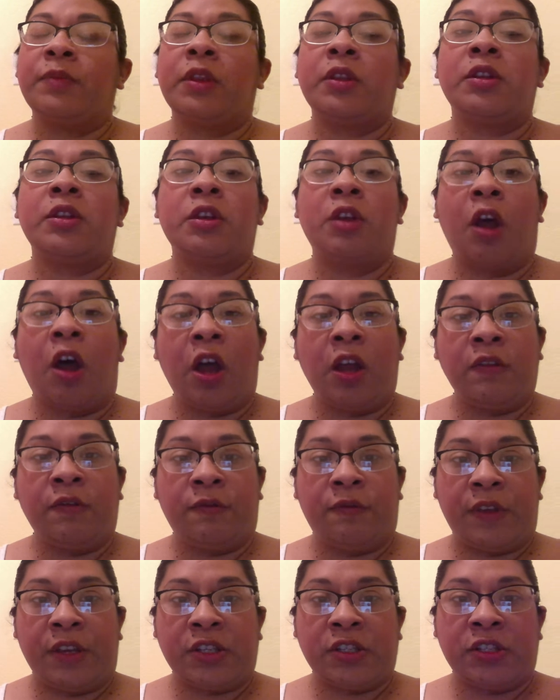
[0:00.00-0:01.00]

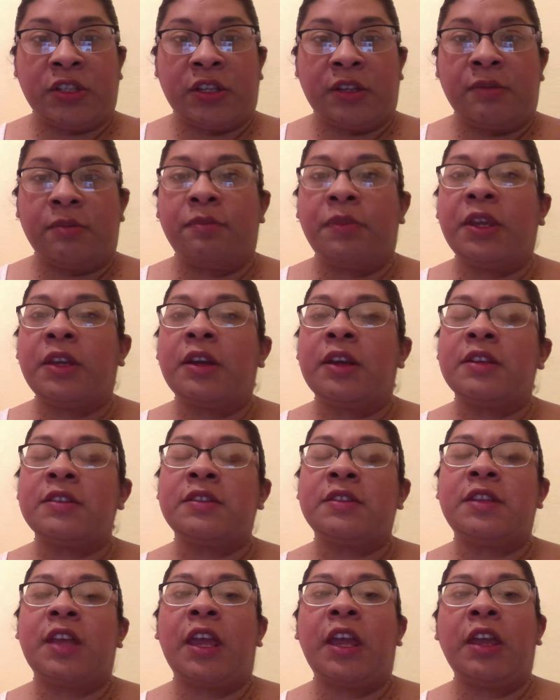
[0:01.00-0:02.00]
nonfiction
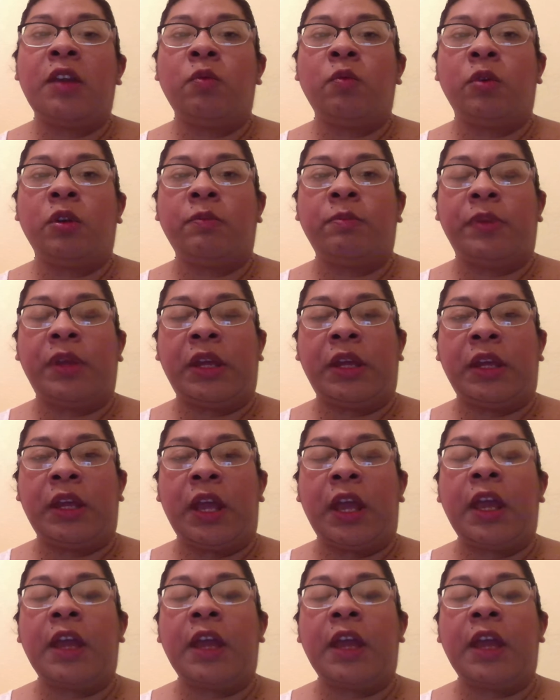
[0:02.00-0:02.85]
because they would be